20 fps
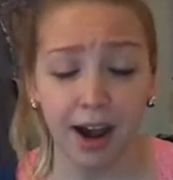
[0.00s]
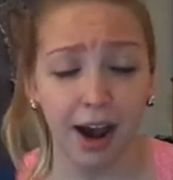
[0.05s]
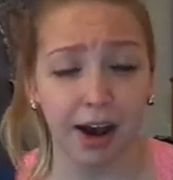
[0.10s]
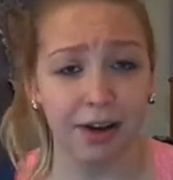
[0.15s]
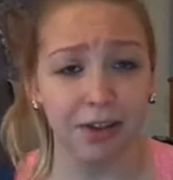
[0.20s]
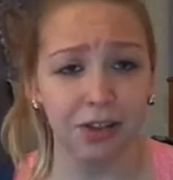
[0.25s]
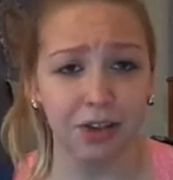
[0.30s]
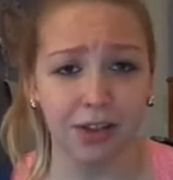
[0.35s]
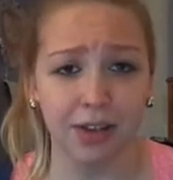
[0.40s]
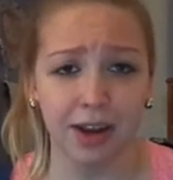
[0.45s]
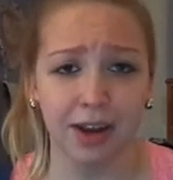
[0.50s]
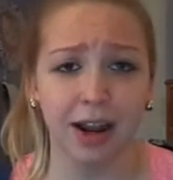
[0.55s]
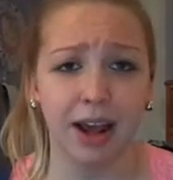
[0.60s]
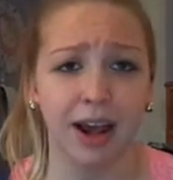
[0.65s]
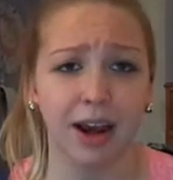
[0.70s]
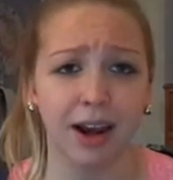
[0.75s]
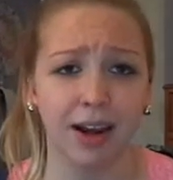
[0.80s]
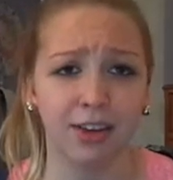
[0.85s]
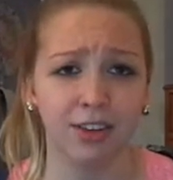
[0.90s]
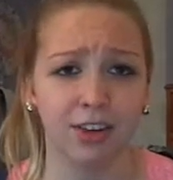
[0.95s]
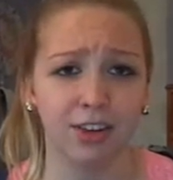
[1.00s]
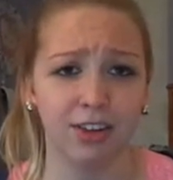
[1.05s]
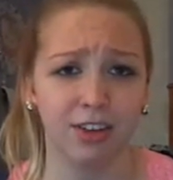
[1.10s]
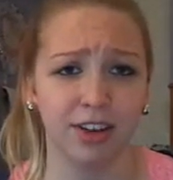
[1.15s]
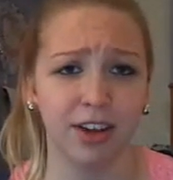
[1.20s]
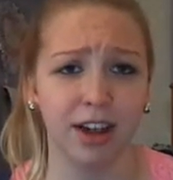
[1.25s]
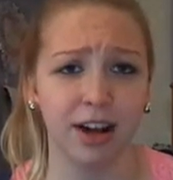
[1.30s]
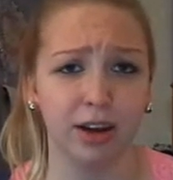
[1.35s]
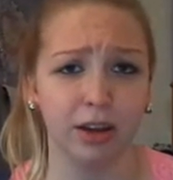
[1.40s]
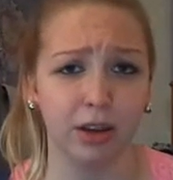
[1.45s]
Other than that, I start to
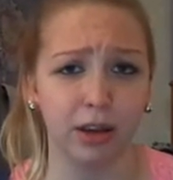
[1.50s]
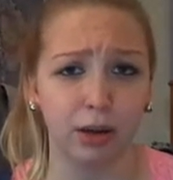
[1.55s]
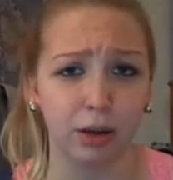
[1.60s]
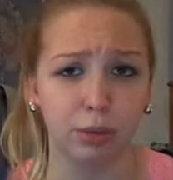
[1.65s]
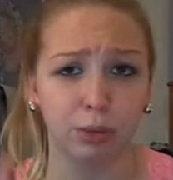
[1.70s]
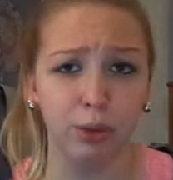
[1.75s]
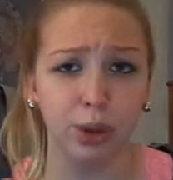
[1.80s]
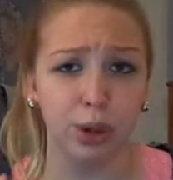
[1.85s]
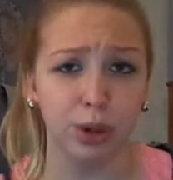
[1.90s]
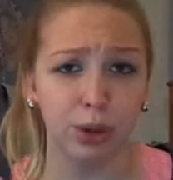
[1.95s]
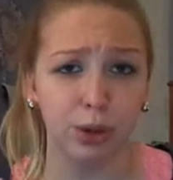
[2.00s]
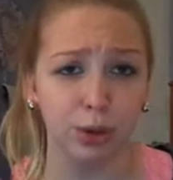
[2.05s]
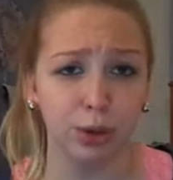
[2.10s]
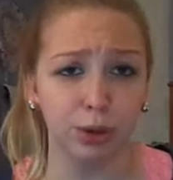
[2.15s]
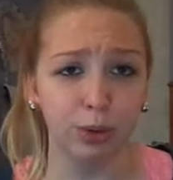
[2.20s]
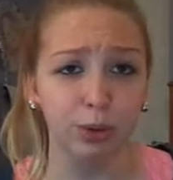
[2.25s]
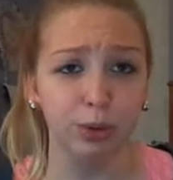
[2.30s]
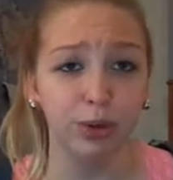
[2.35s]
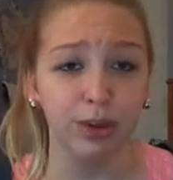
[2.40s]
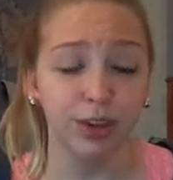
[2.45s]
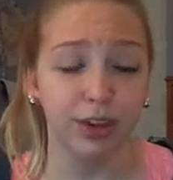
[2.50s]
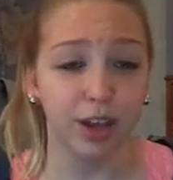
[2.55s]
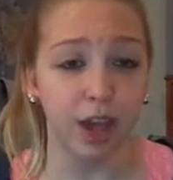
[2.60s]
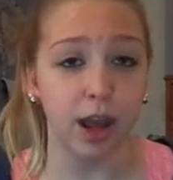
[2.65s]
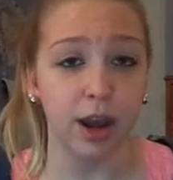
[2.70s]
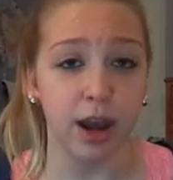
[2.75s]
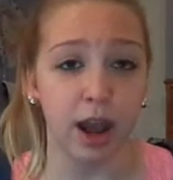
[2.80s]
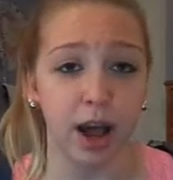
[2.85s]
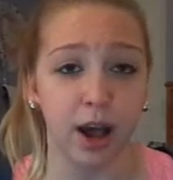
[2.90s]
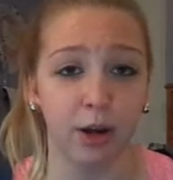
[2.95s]
get a little woohoo, yeah,
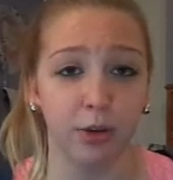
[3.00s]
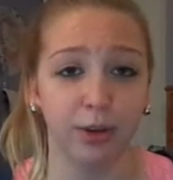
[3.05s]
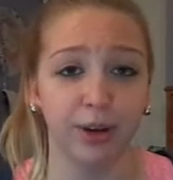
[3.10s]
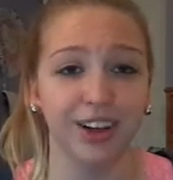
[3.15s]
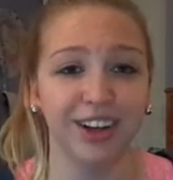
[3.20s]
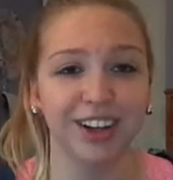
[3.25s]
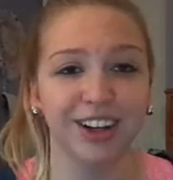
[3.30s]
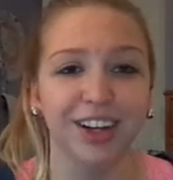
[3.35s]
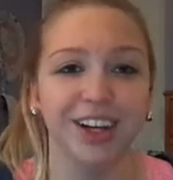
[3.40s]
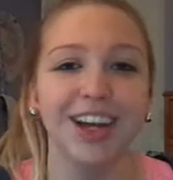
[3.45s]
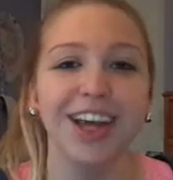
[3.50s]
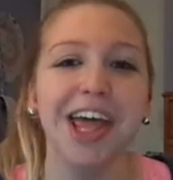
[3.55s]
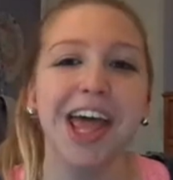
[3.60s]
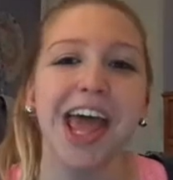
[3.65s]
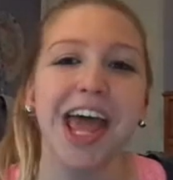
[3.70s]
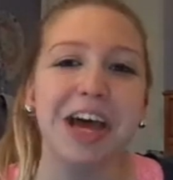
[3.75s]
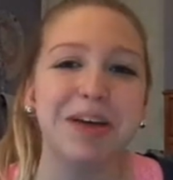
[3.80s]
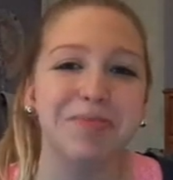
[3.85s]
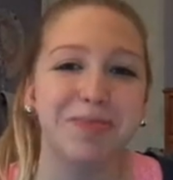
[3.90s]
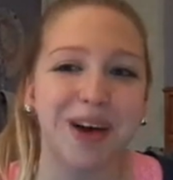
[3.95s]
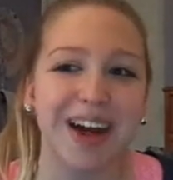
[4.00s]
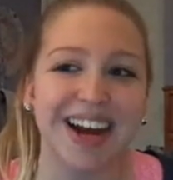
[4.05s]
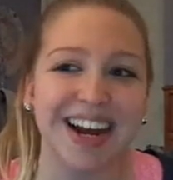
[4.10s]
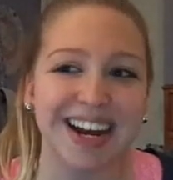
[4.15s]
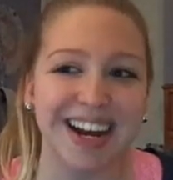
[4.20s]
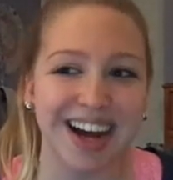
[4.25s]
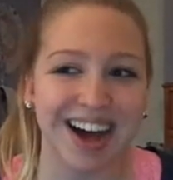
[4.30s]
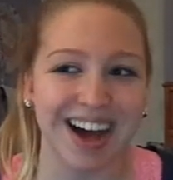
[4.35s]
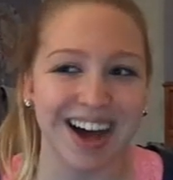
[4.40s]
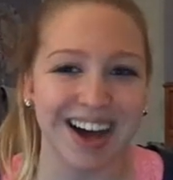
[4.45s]
no. But